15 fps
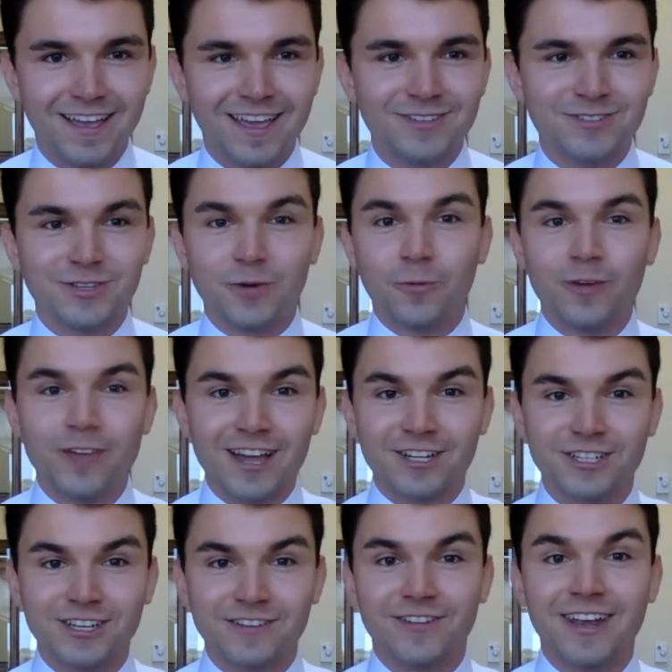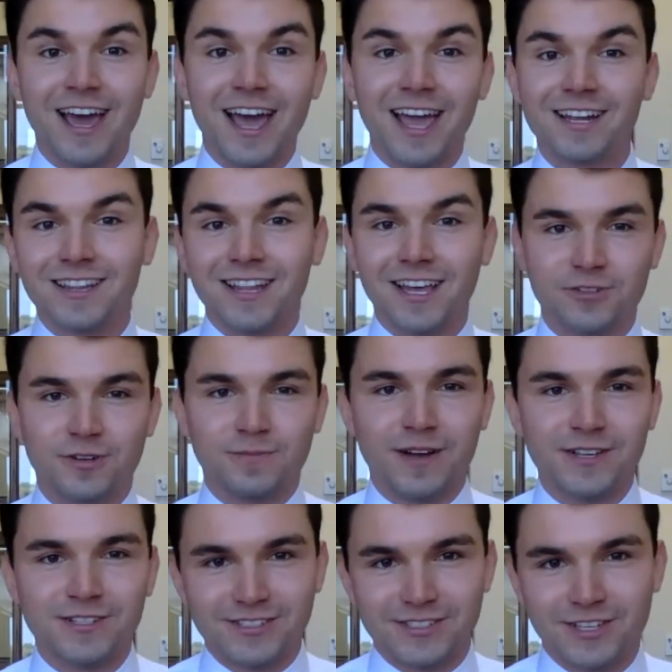So we actually have 9 electric
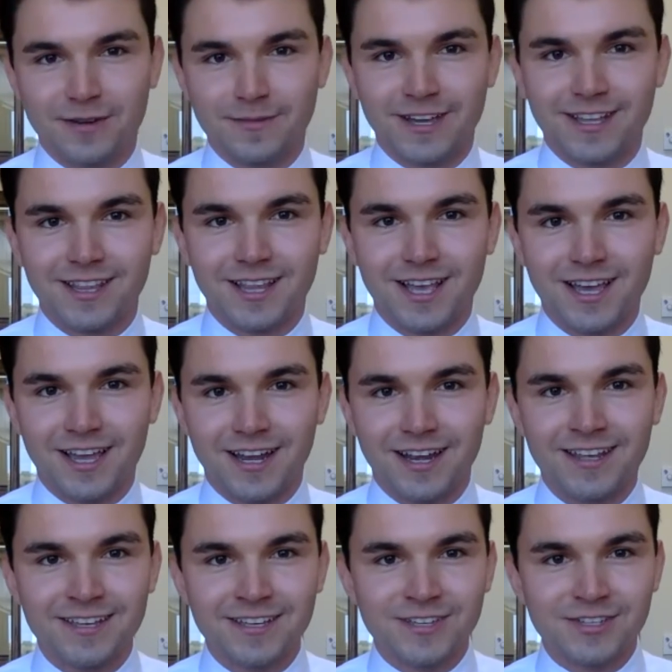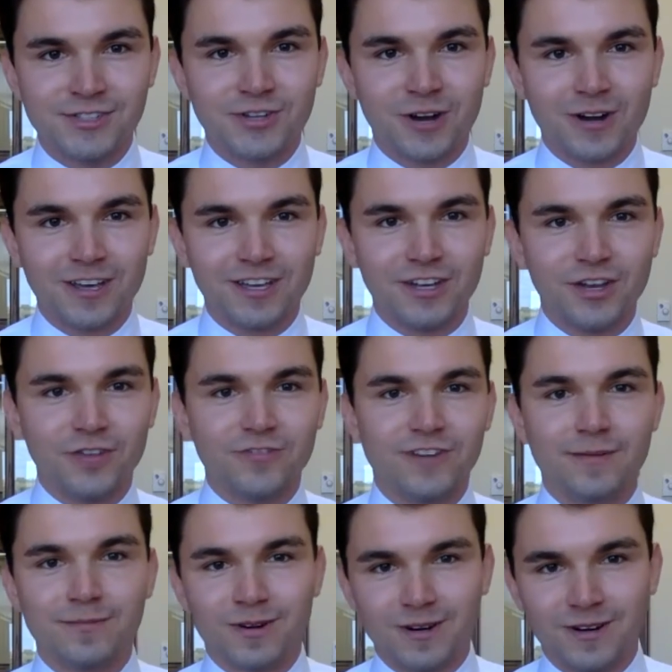buses coming online starting in
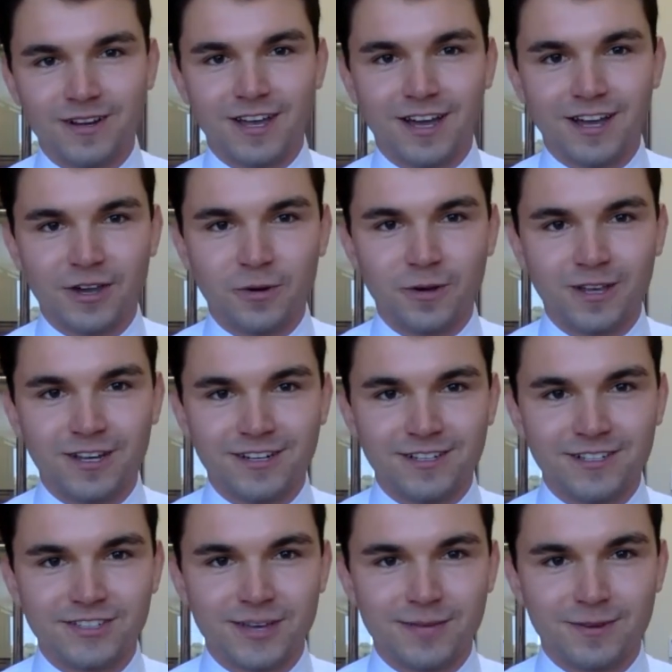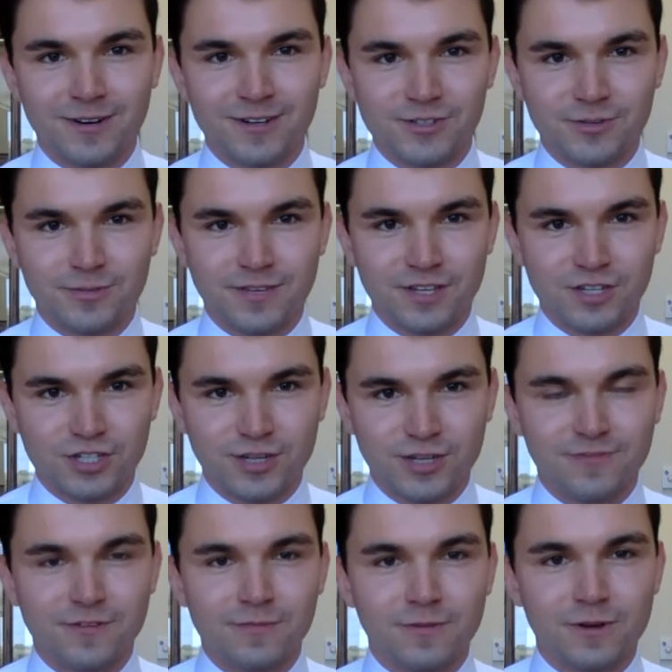November, going into December as they're being
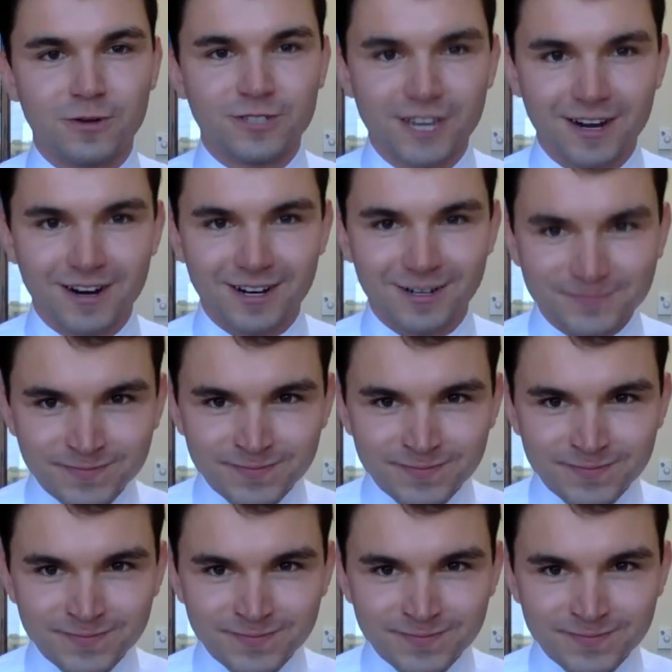shipped from Proterra.